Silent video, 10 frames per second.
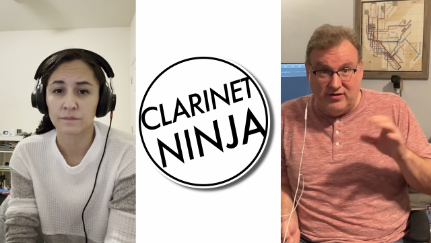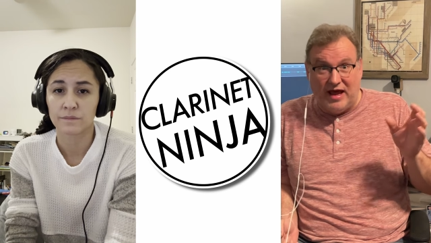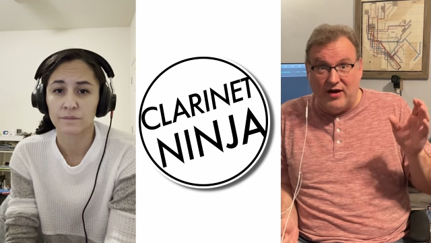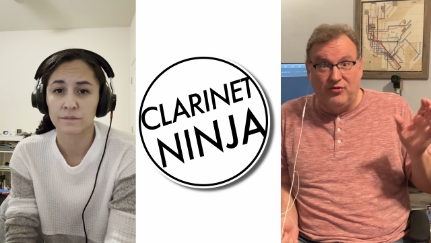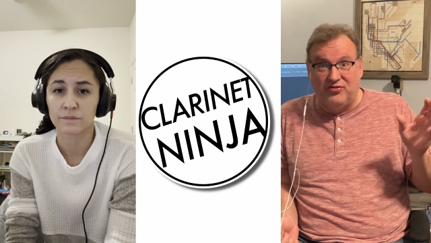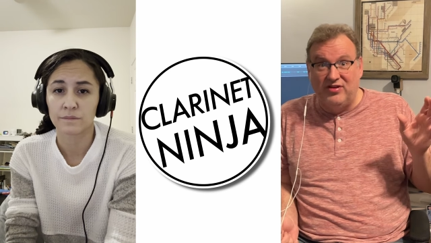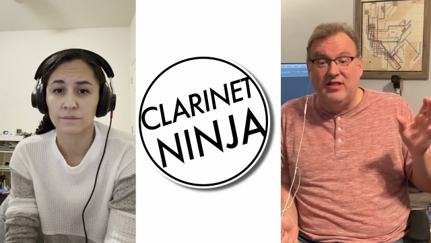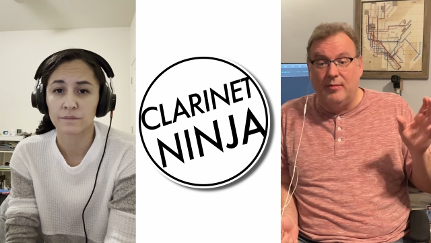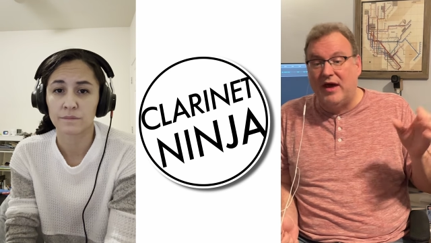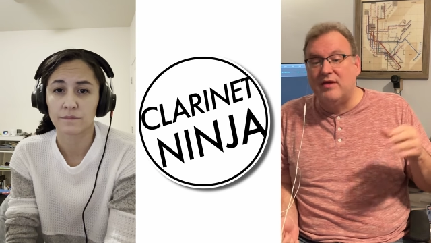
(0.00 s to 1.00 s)
Speaker 1: don't see
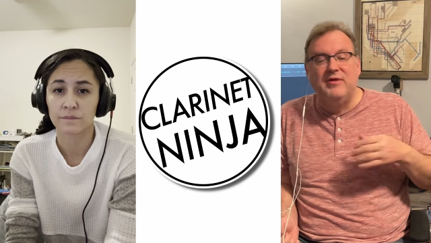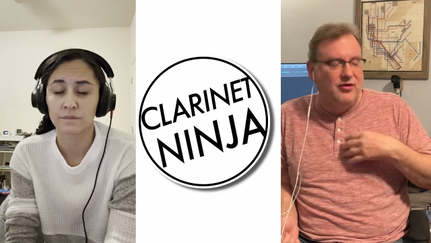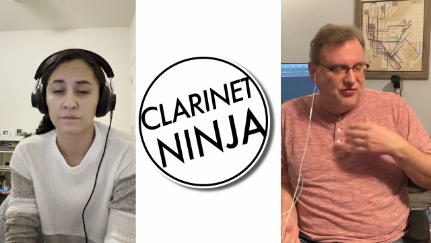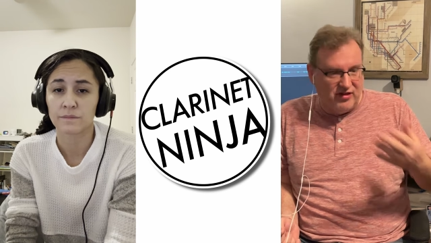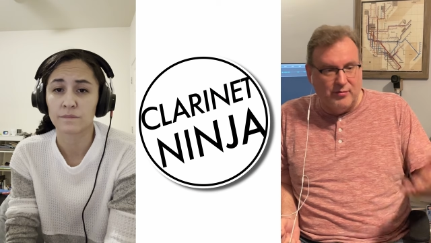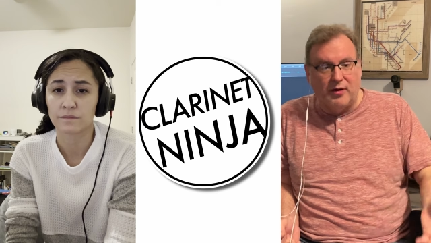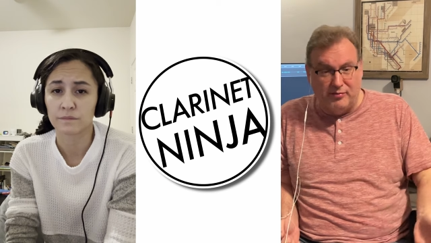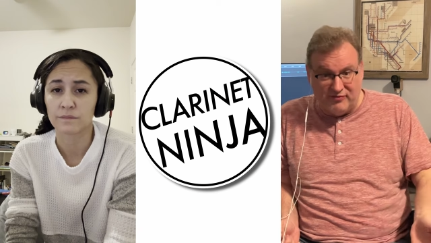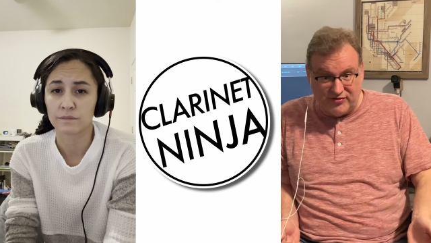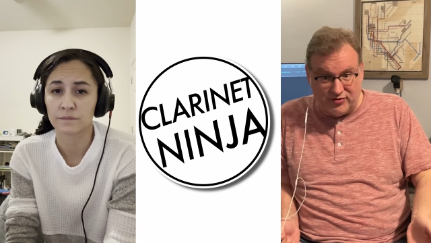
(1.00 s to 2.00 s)
them. I mean, you'll see them on a
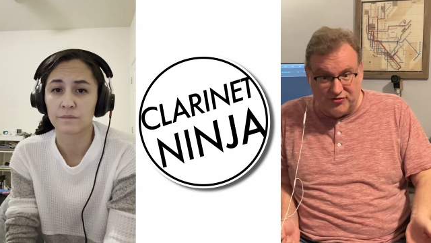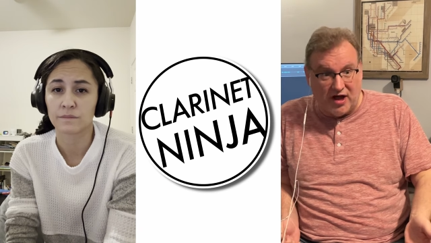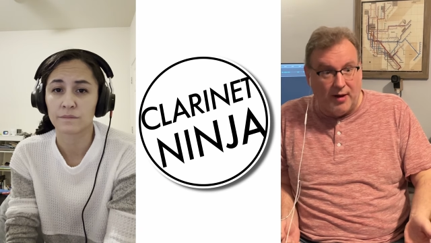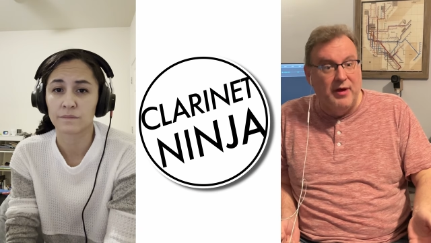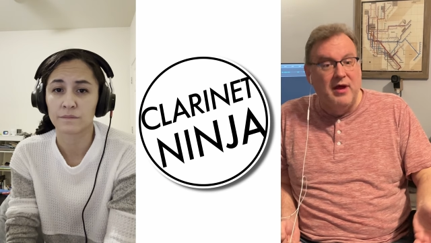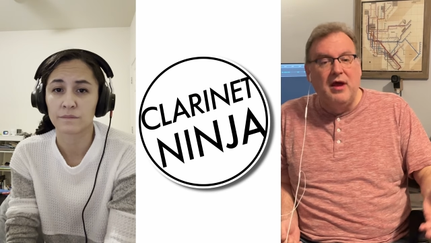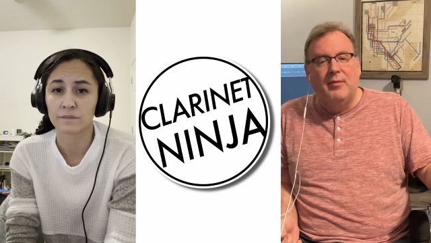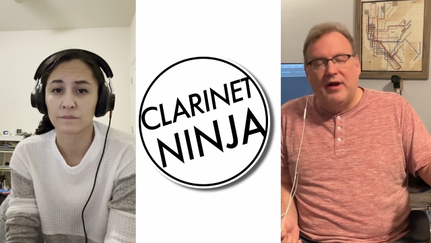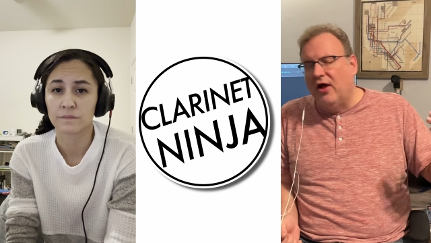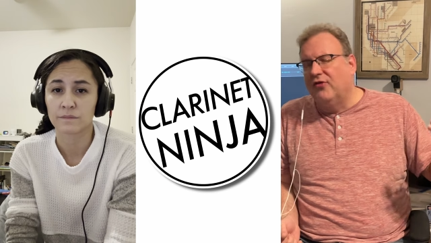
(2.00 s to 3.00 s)
professional job,
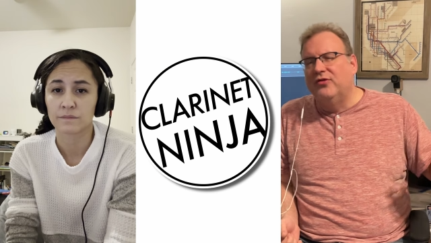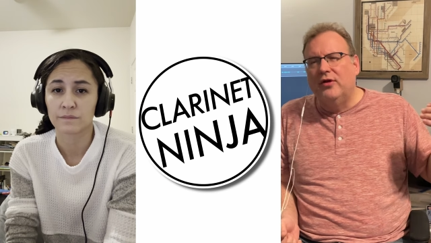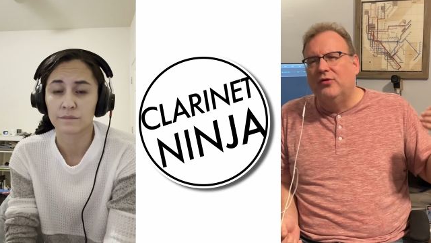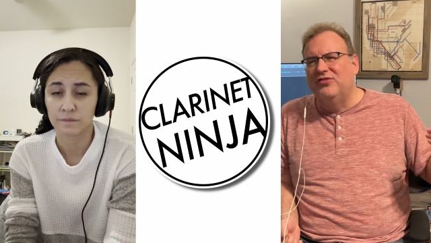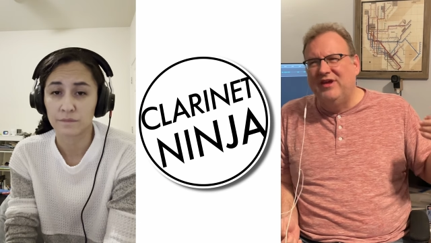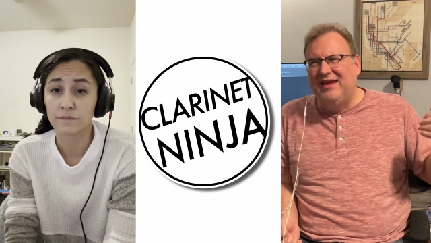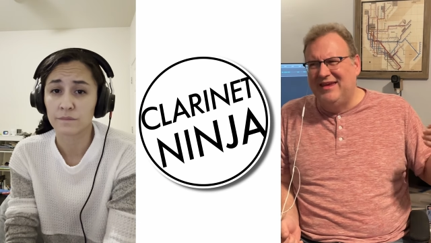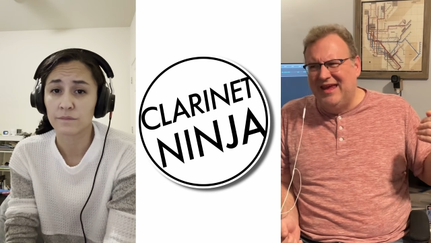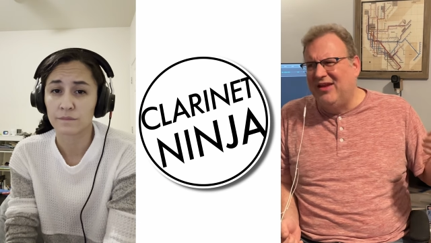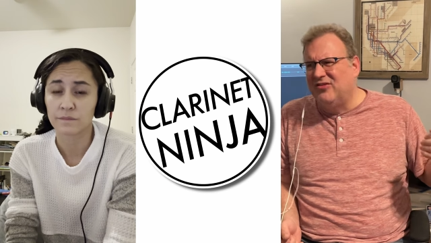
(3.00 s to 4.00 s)
but I also don't see
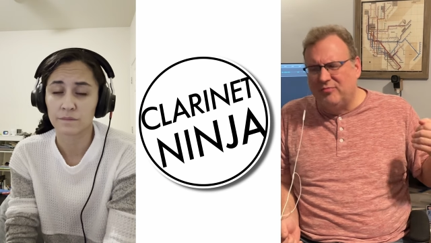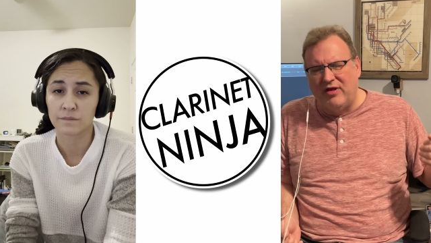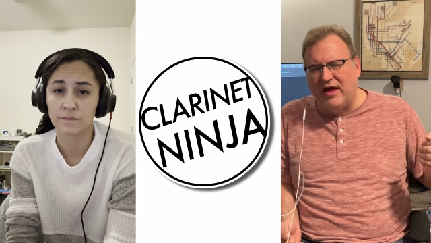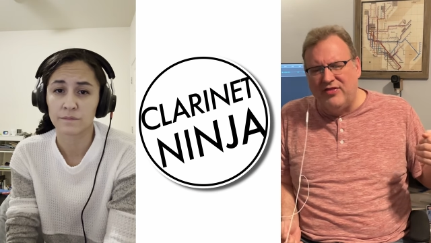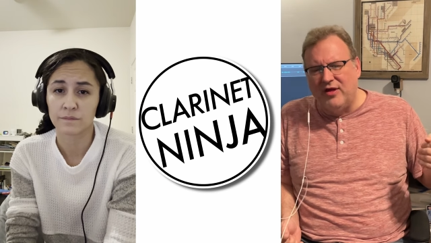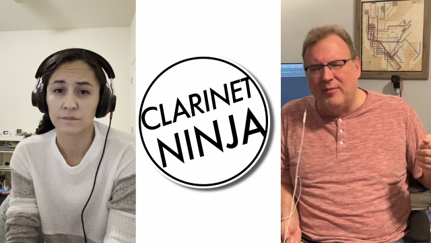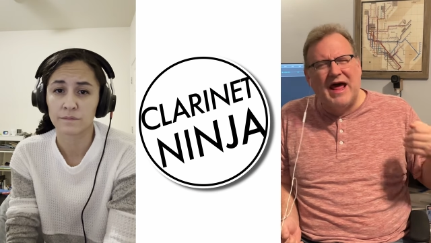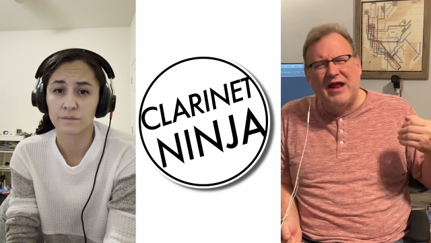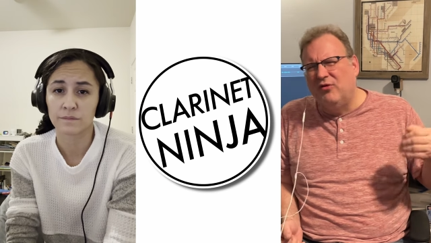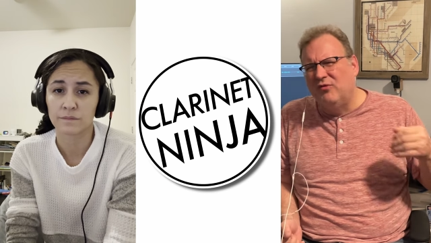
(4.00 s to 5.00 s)
kids playing them, and
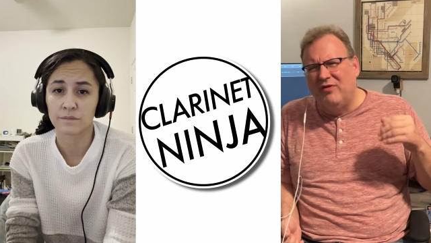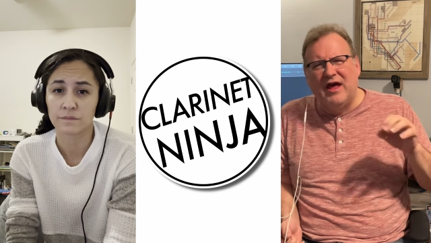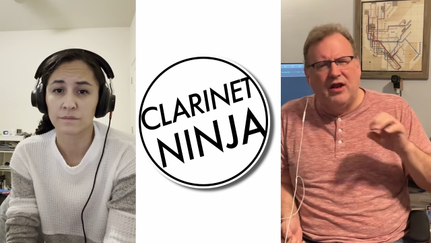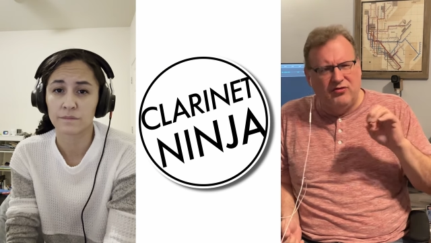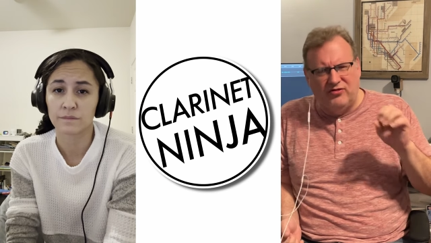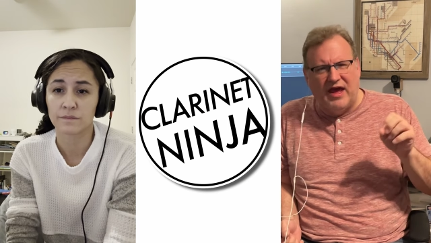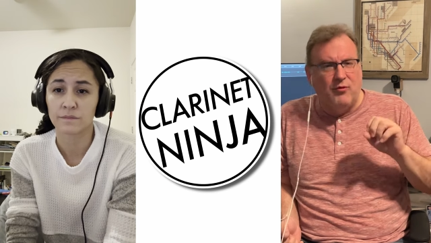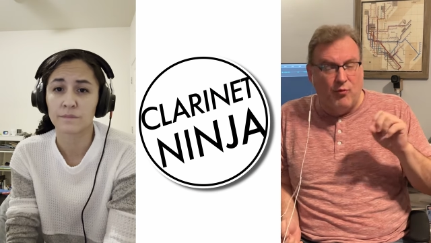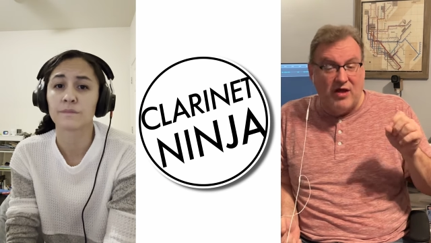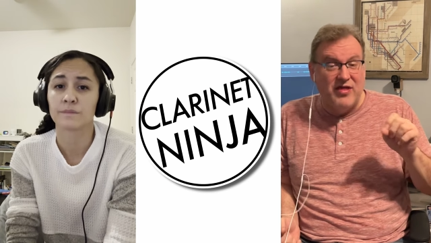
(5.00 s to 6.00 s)
I don't really
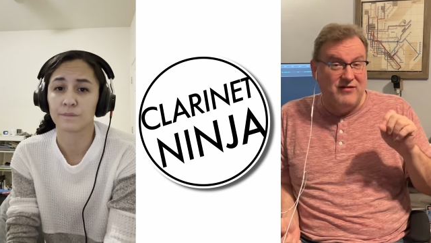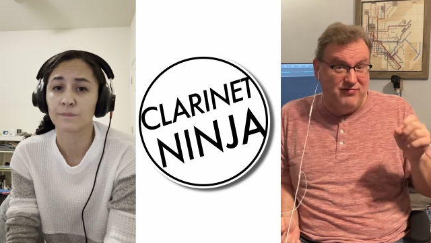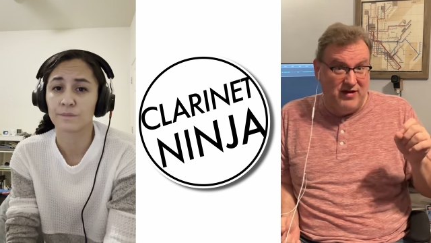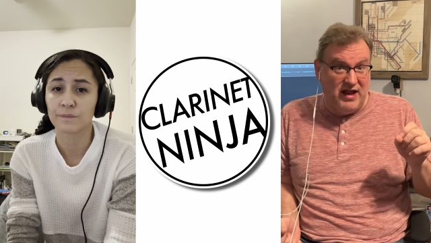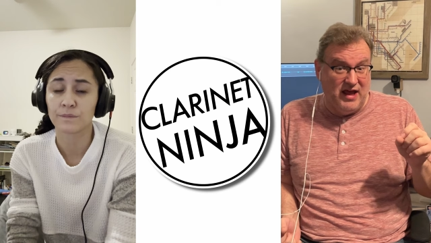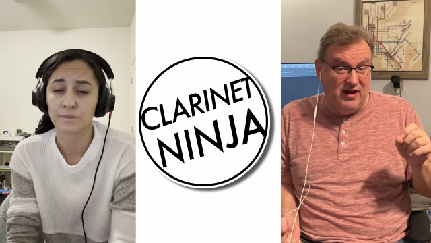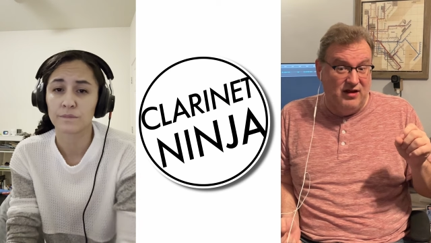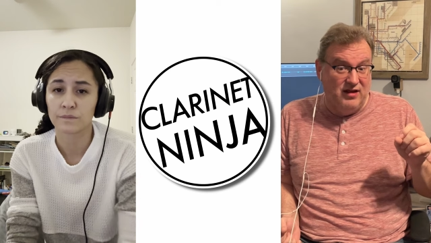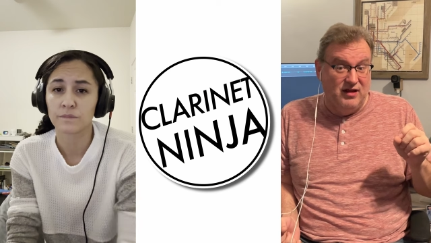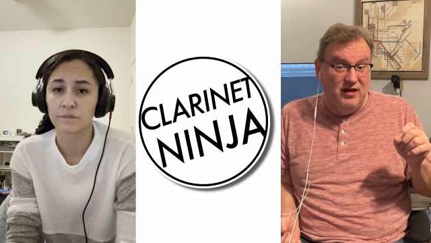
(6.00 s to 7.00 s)
understand where they fit
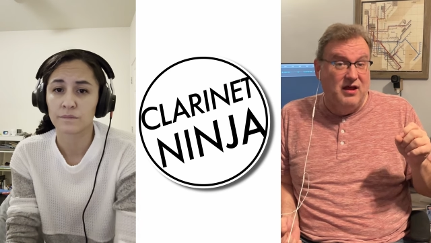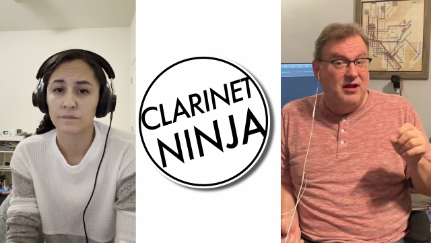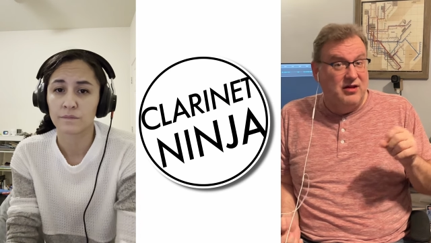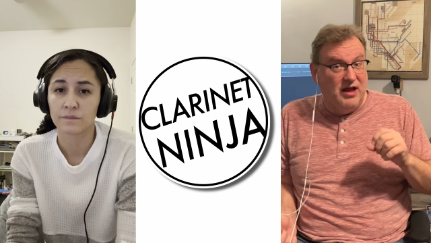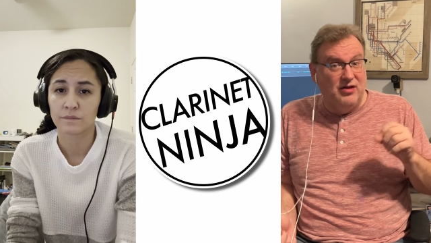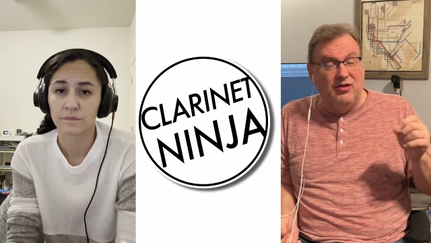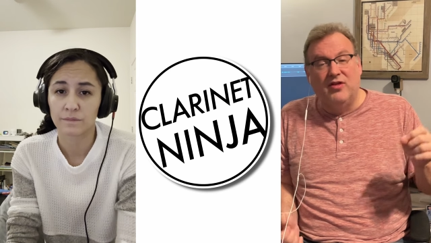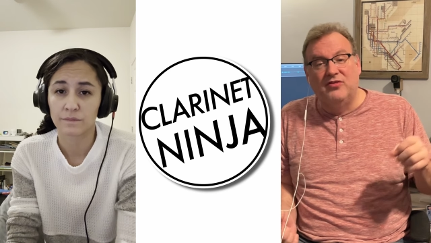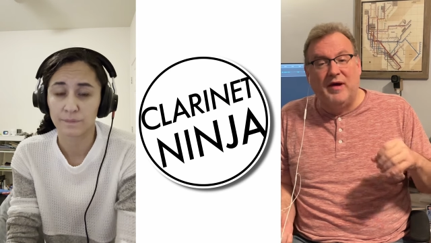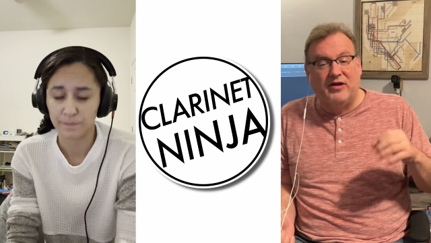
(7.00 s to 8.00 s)
into the
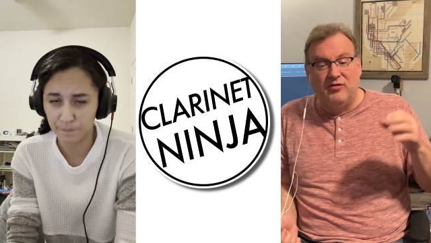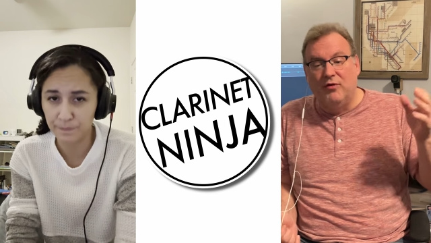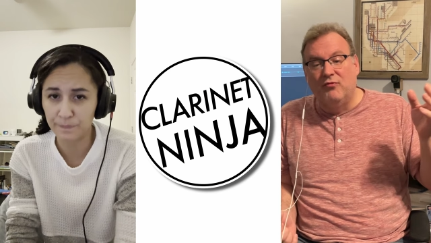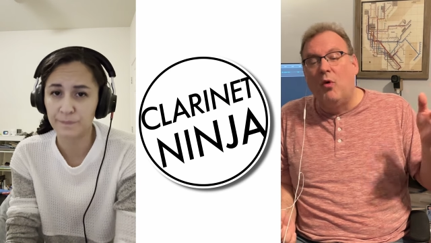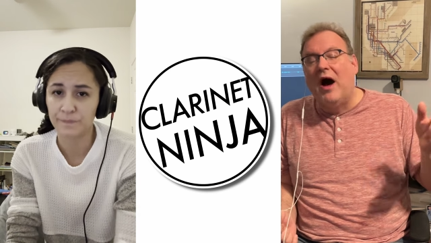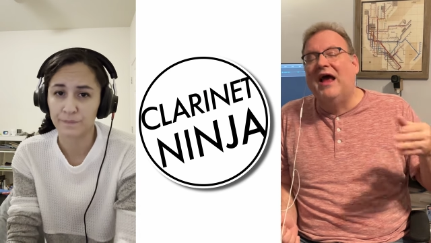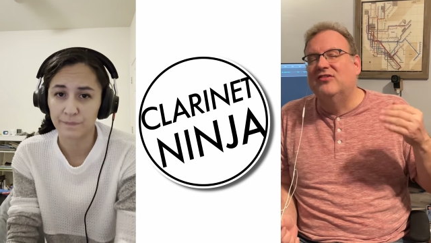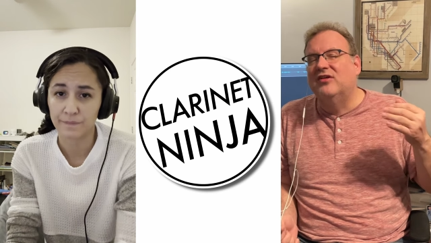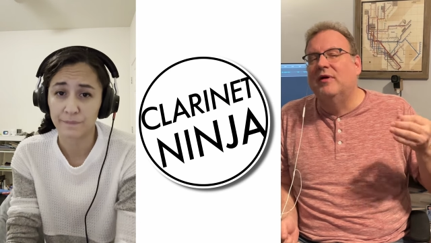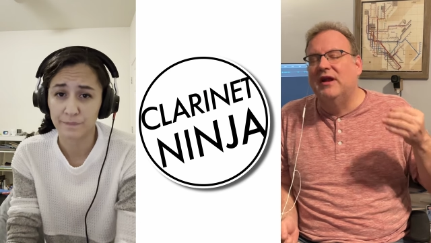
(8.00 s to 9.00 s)
spectrum of why
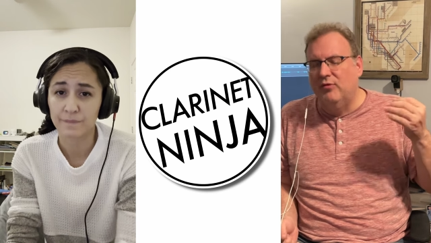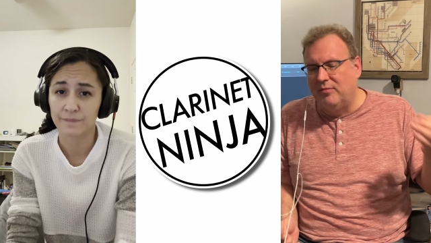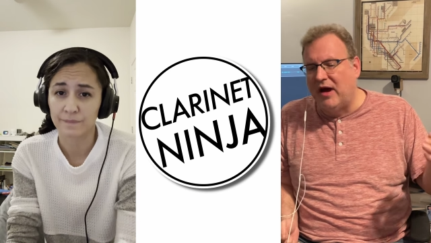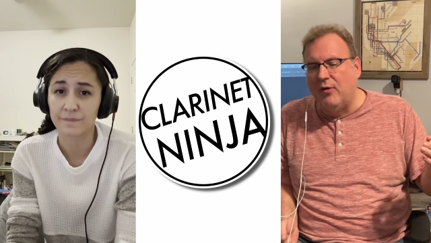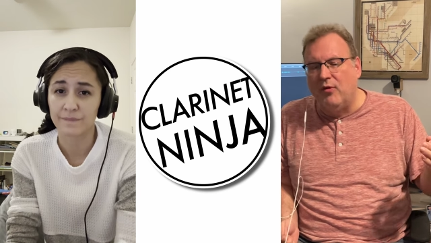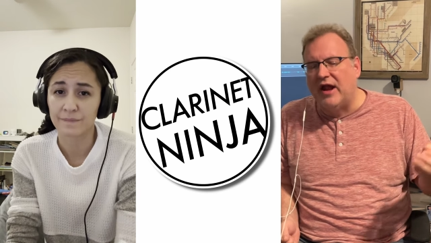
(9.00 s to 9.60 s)
somebody would buy one.